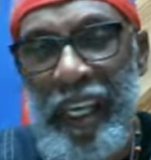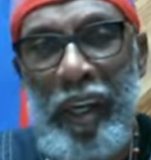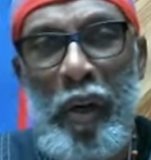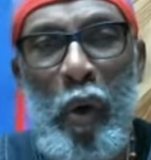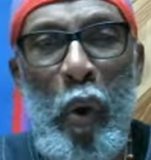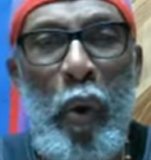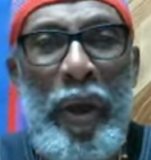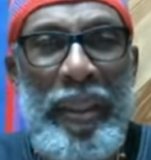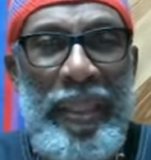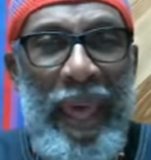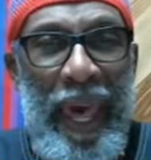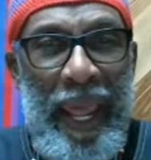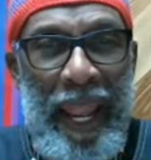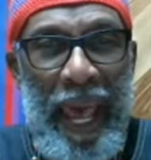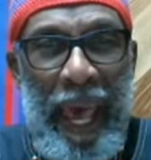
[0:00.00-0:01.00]
in going
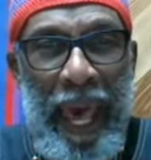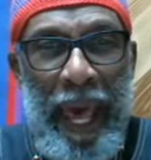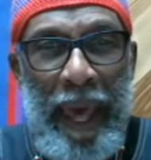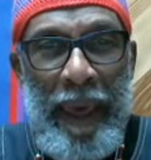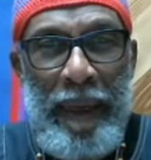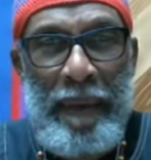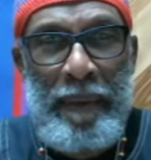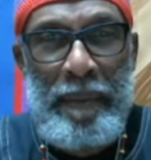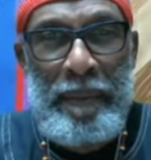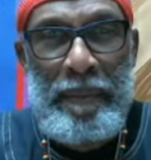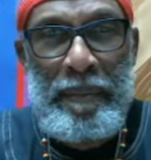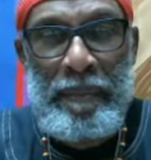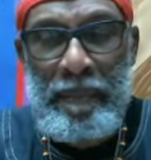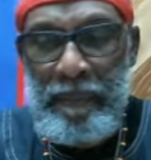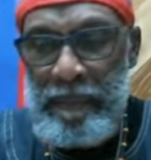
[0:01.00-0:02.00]
that
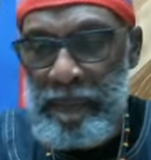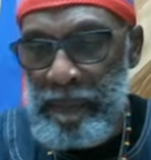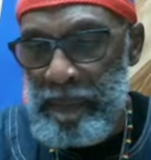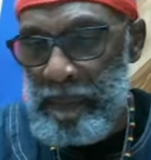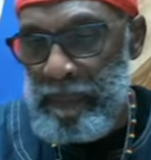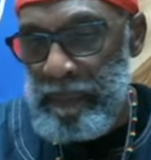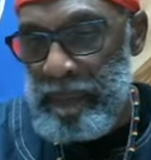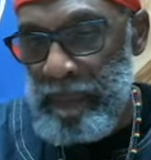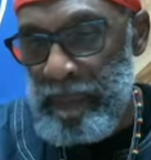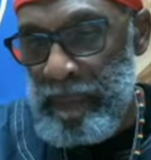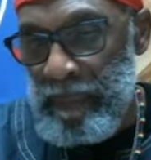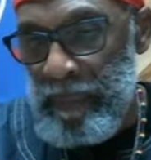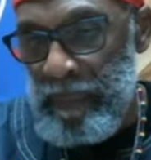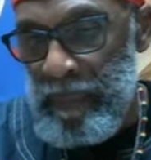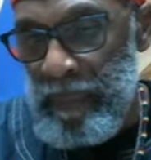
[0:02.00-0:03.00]

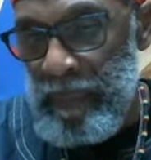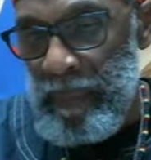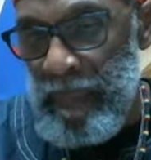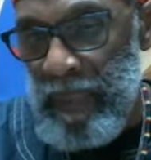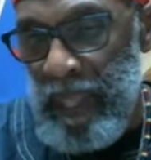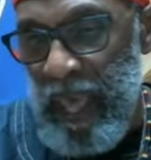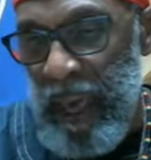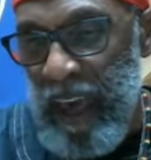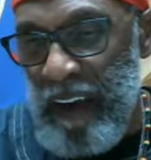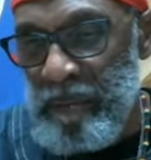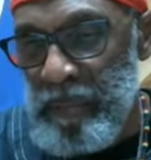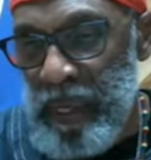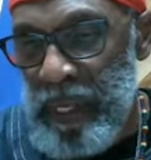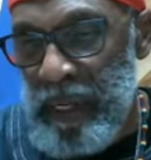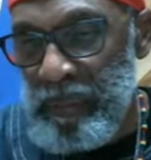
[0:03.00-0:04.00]
high. Hmm.
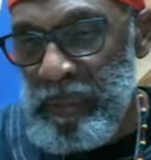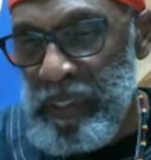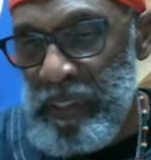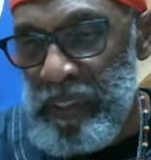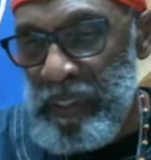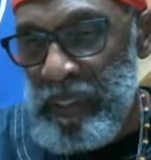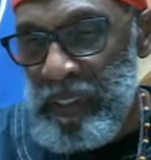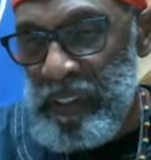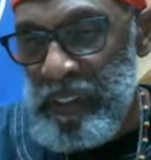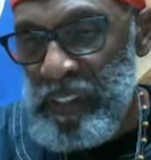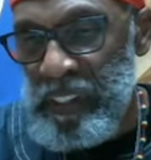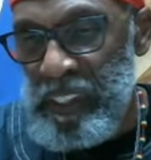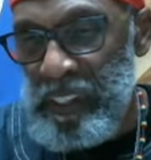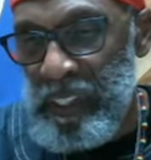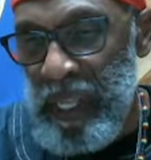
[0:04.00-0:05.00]
I've been up to
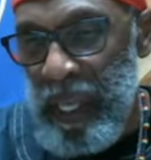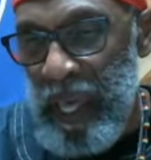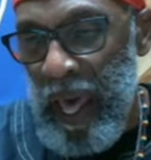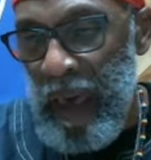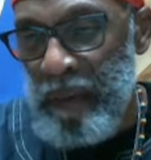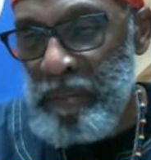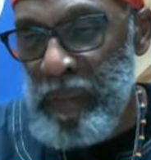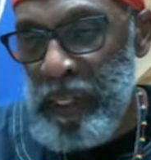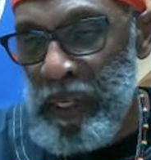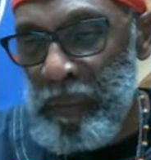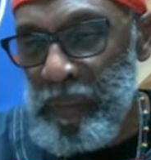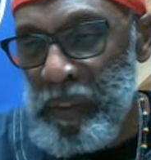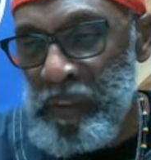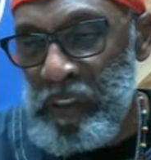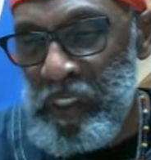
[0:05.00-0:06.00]
six I've been
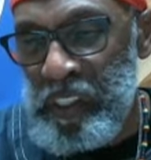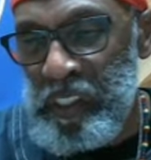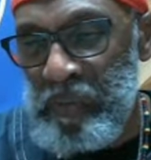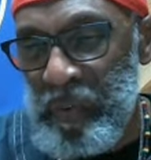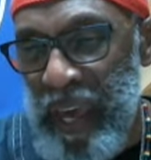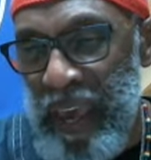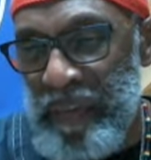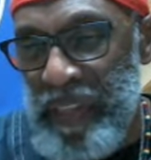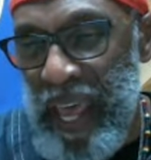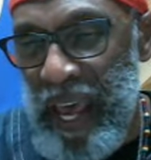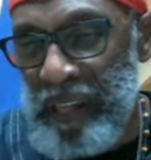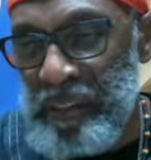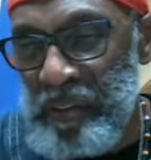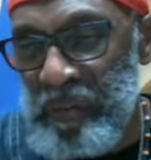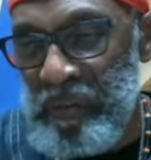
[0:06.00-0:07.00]
up to
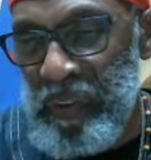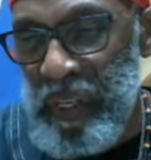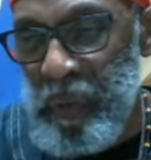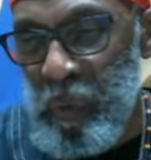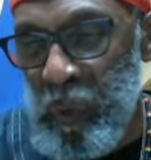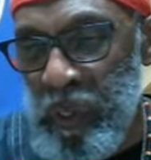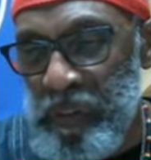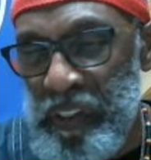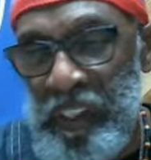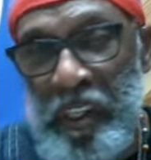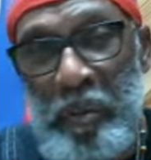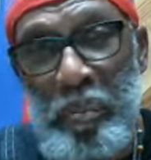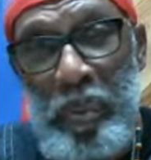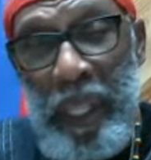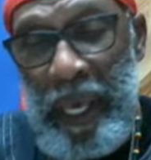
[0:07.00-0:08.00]
65,000 feet once in
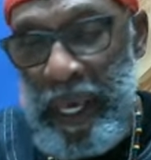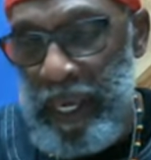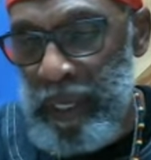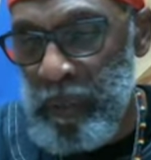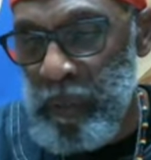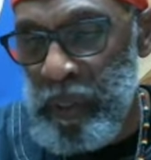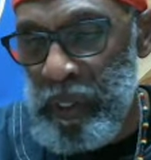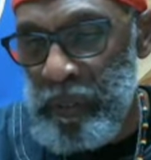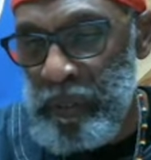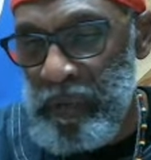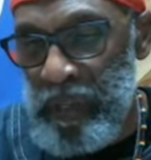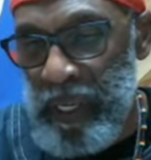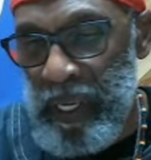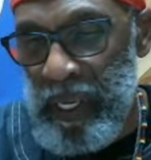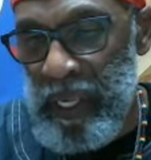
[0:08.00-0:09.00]
a plane, Williams
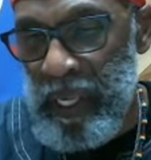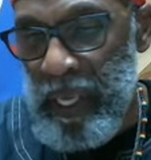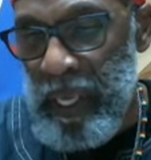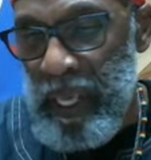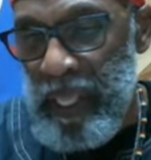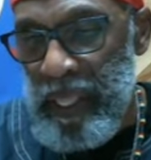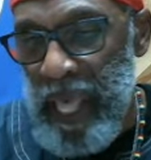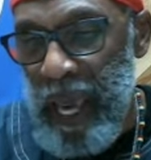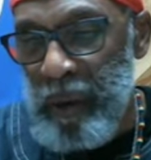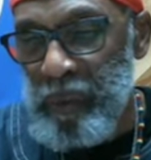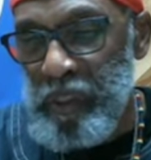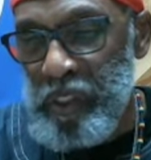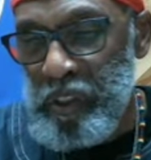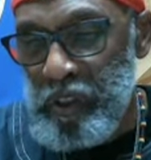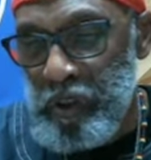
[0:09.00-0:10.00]
said. That
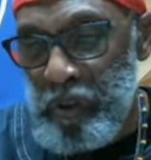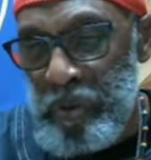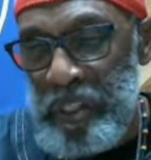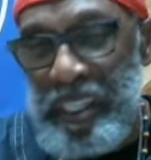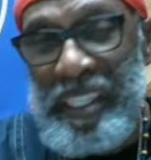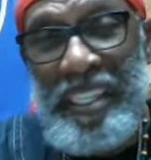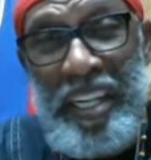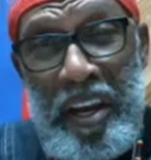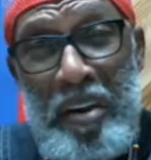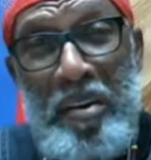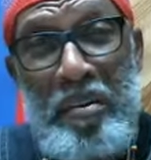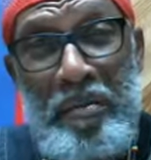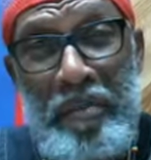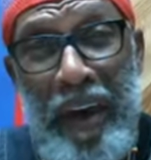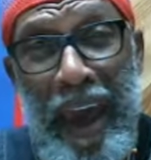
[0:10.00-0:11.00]
was truly
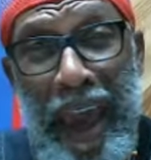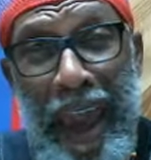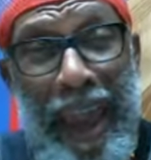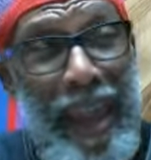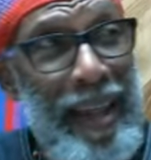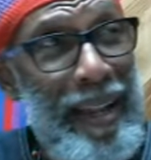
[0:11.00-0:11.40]
terrifying.